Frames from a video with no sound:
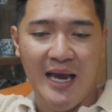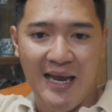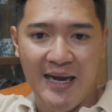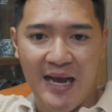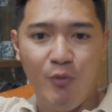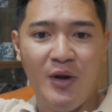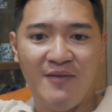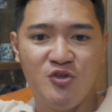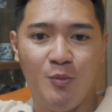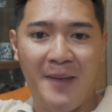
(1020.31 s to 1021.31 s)
And I would
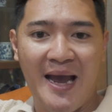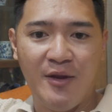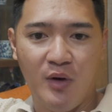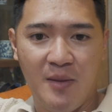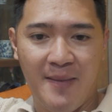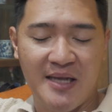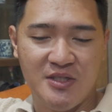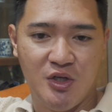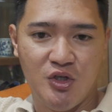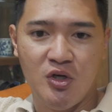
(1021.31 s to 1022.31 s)
have to manually
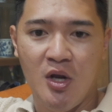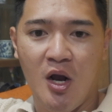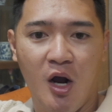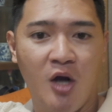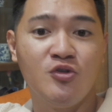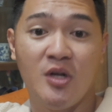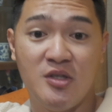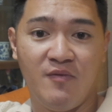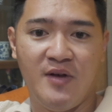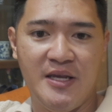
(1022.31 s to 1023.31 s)
message hundreds
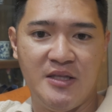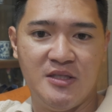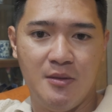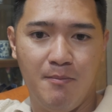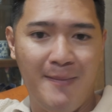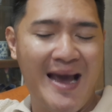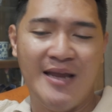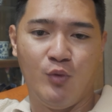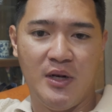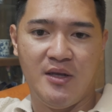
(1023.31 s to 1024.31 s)
of leads
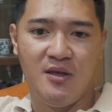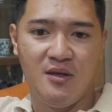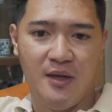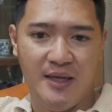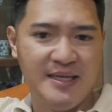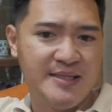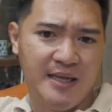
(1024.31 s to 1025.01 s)
manually. It takes